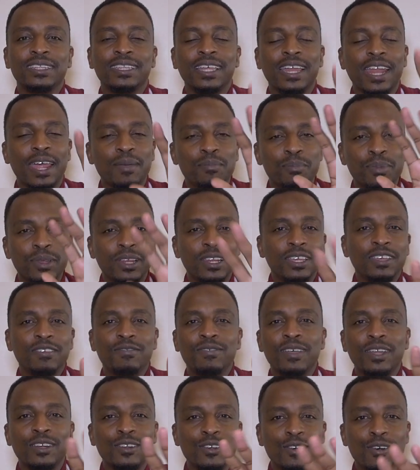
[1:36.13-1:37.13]
that I
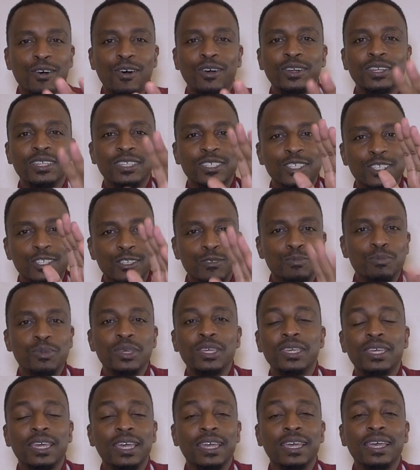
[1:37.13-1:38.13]
believe that God is
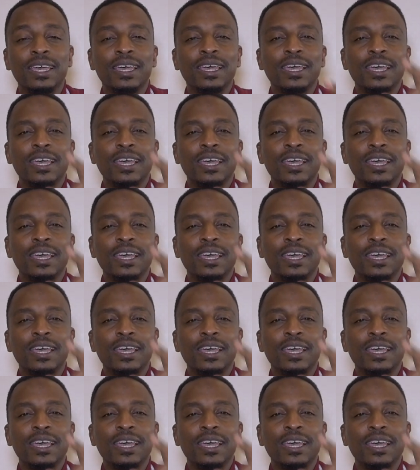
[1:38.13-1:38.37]
speaking.